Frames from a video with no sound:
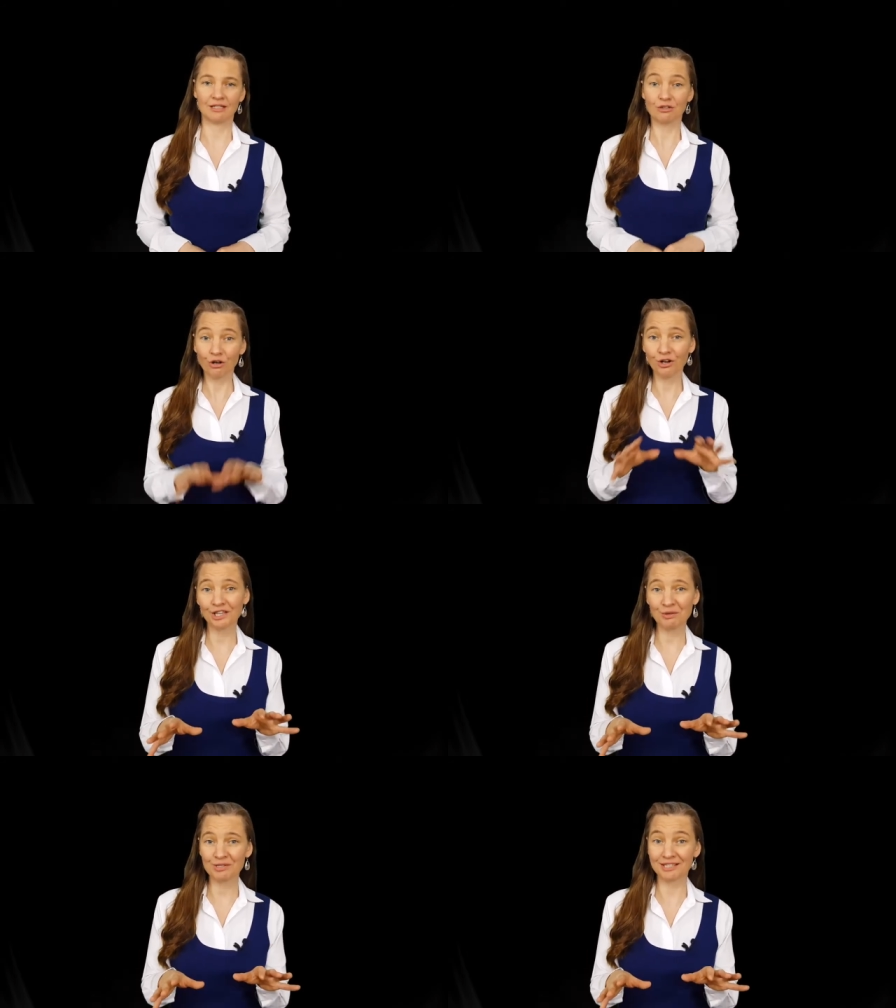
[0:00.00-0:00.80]
Not
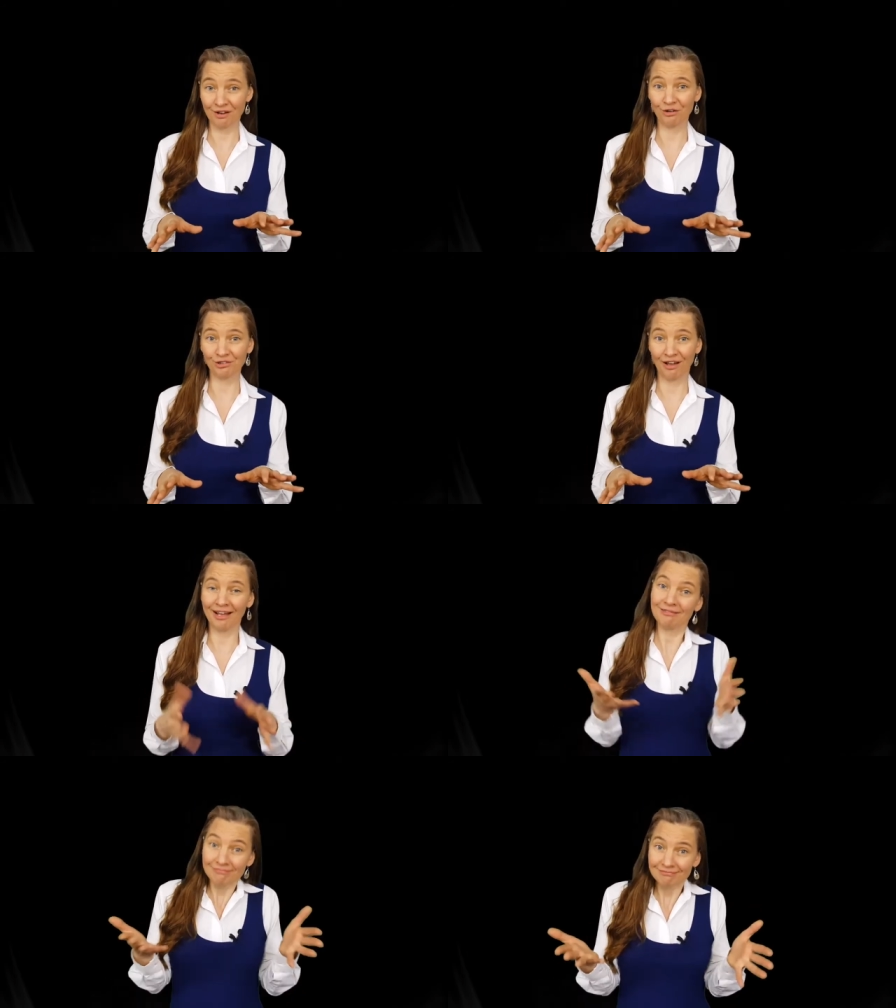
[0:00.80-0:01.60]
only was it
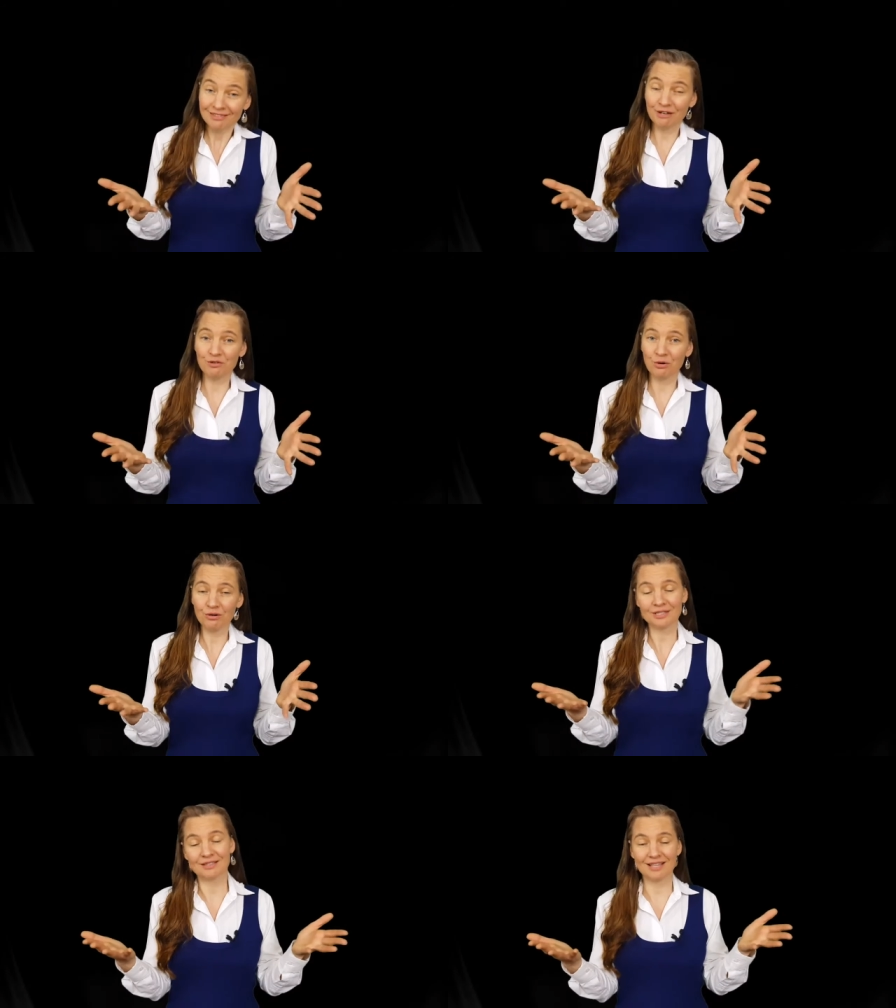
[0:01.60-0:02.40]
online, of
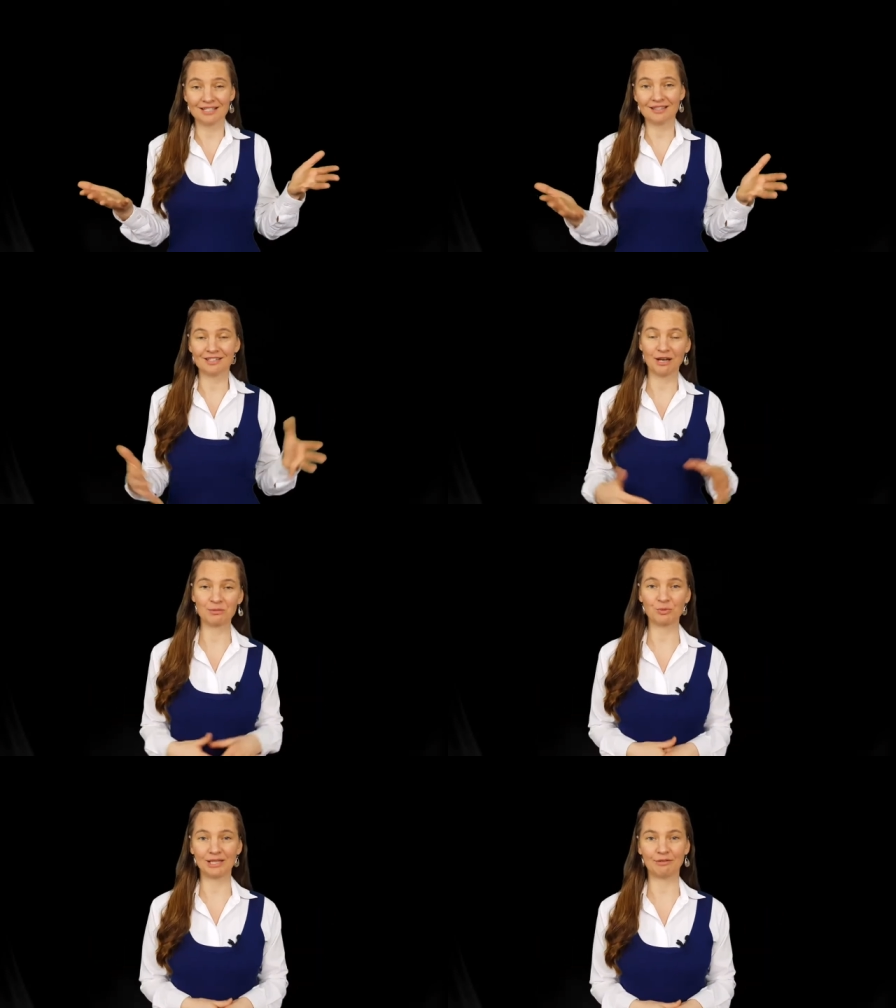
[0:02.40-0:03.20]
course, these are the
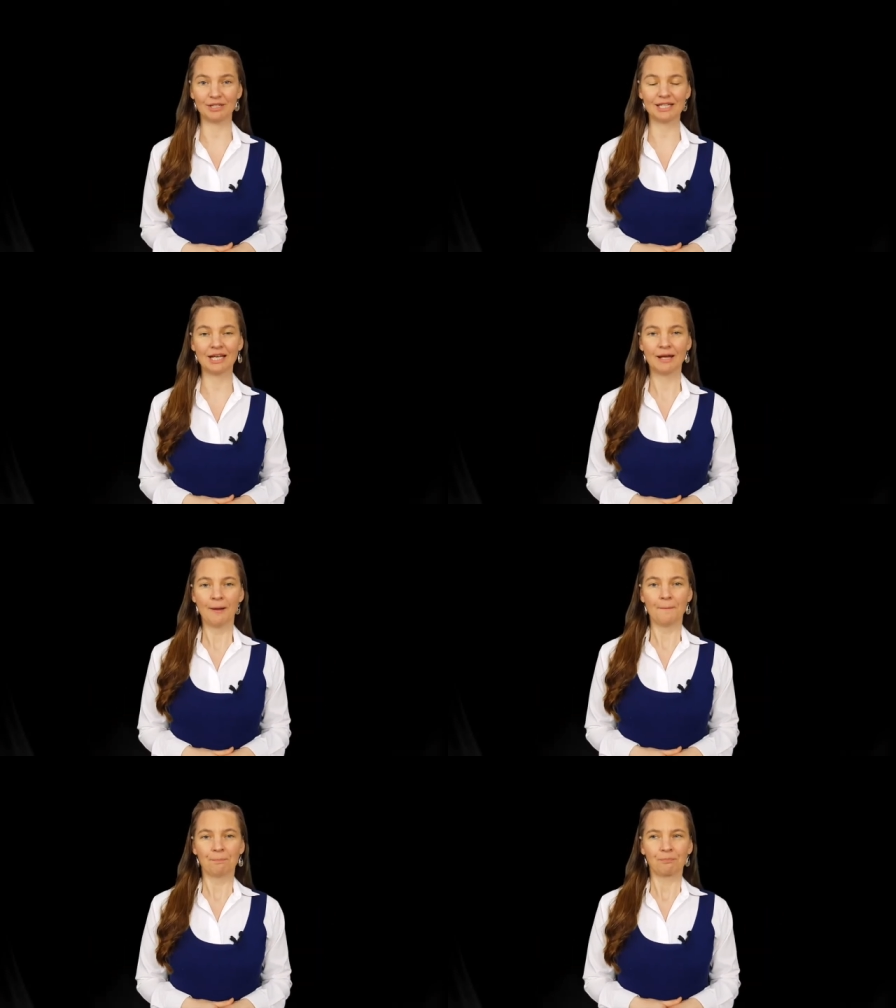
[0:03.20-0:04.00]
times we live in,
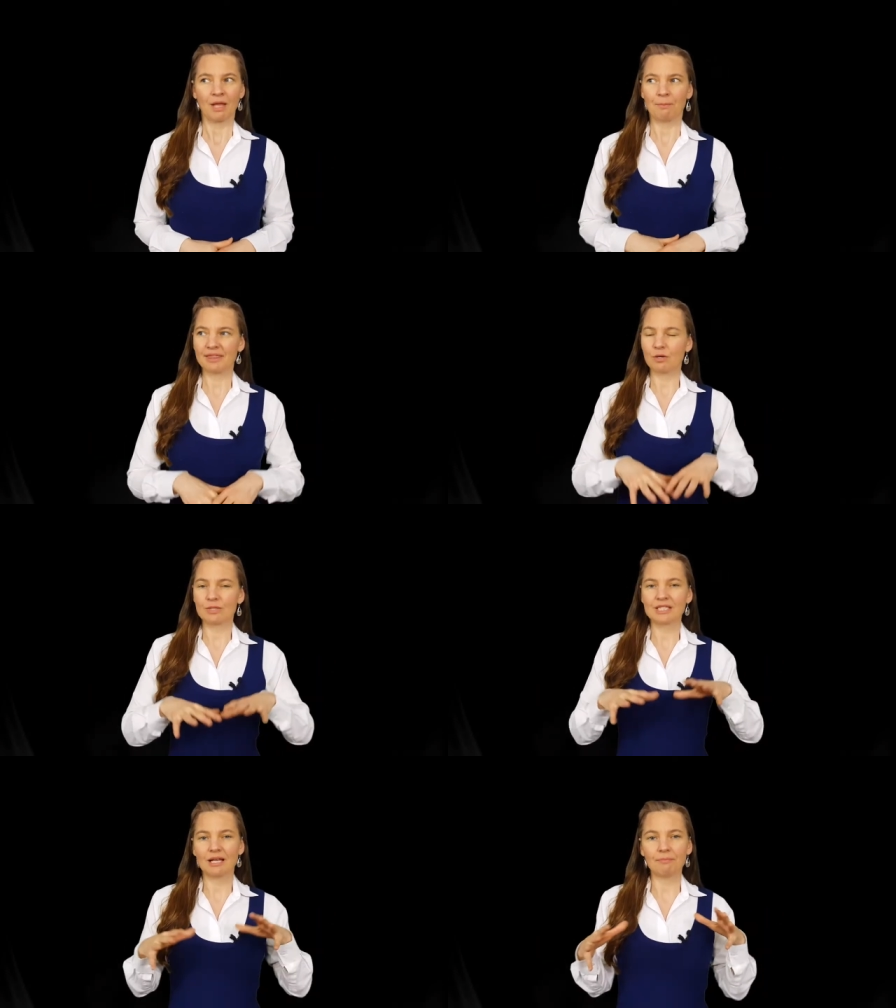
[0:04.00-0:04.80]
but there
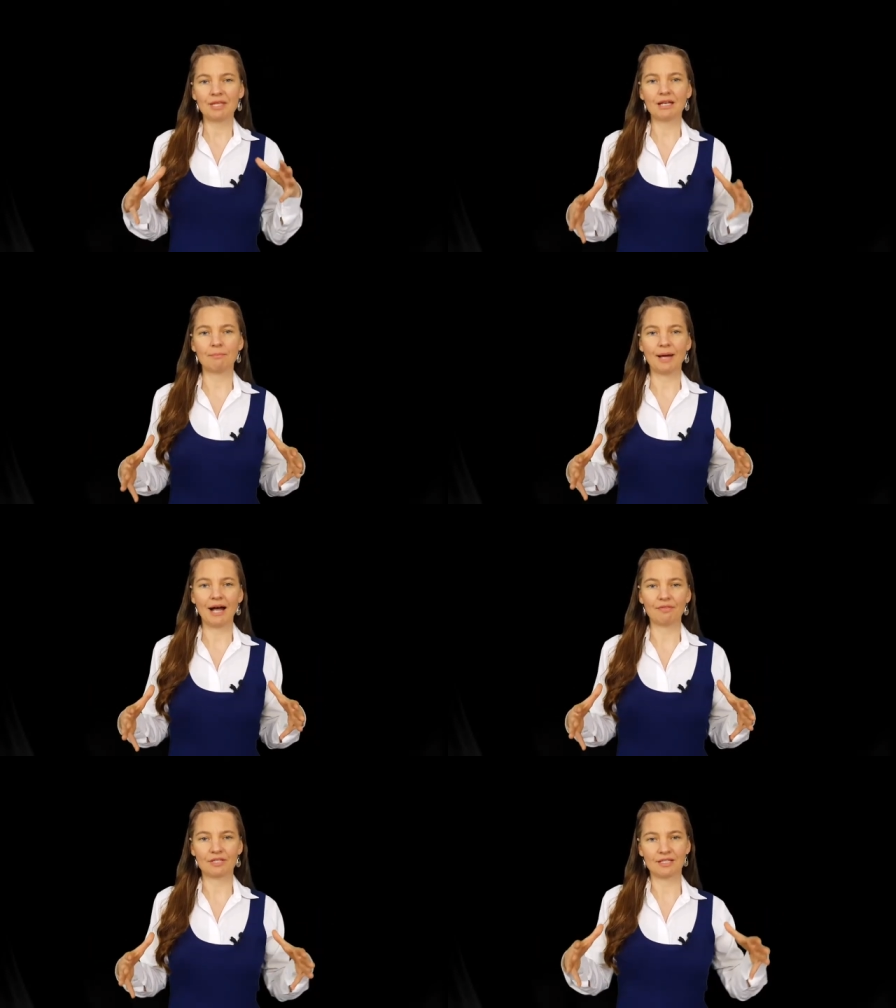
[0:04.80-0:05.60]
was something
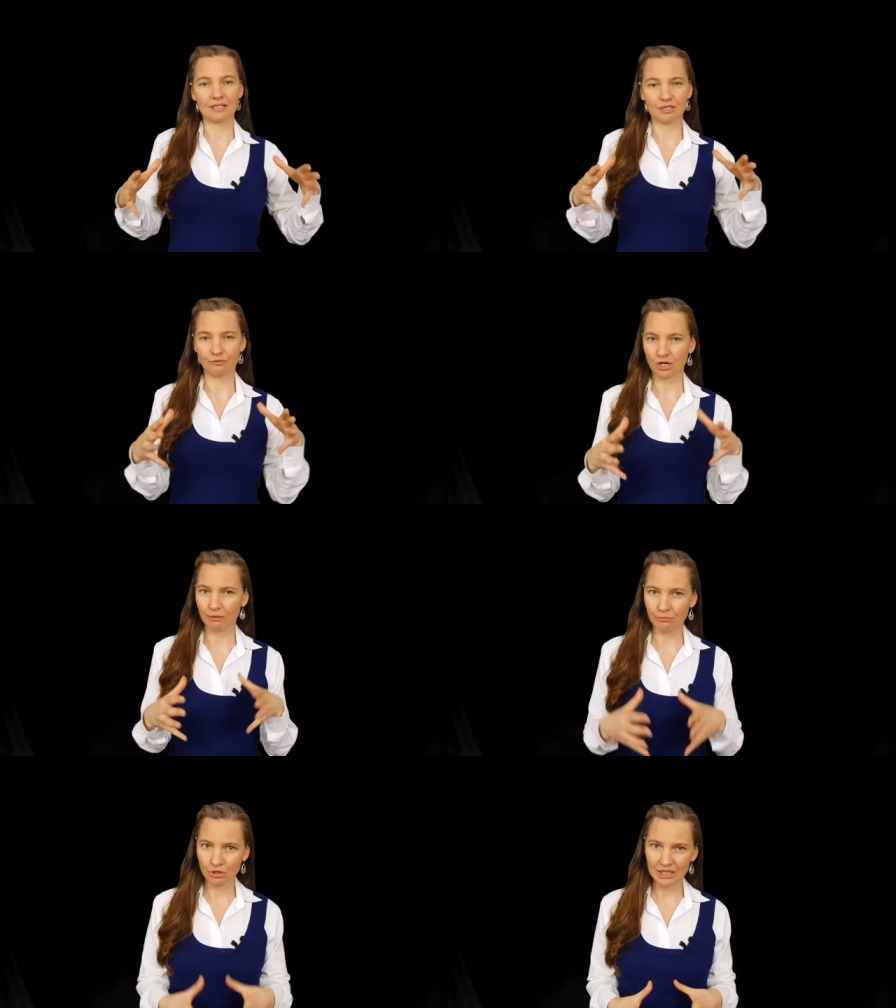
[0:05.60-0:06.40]
about the sense of
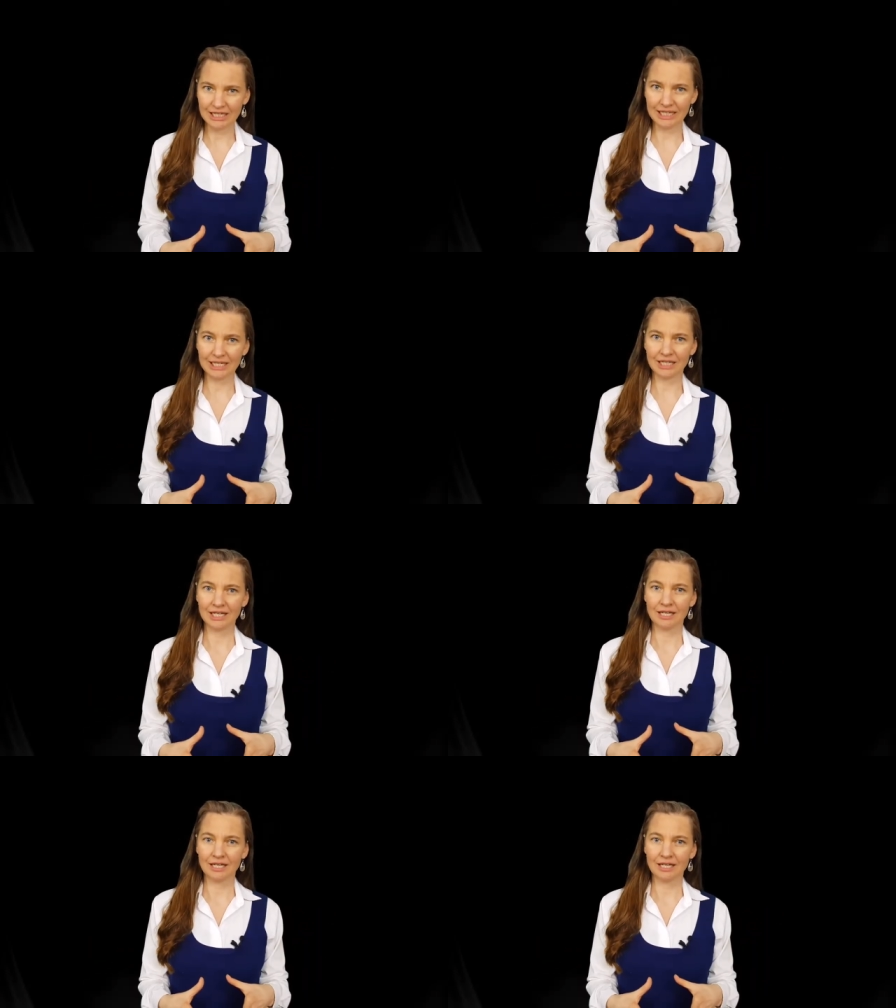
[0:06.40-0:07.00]
community,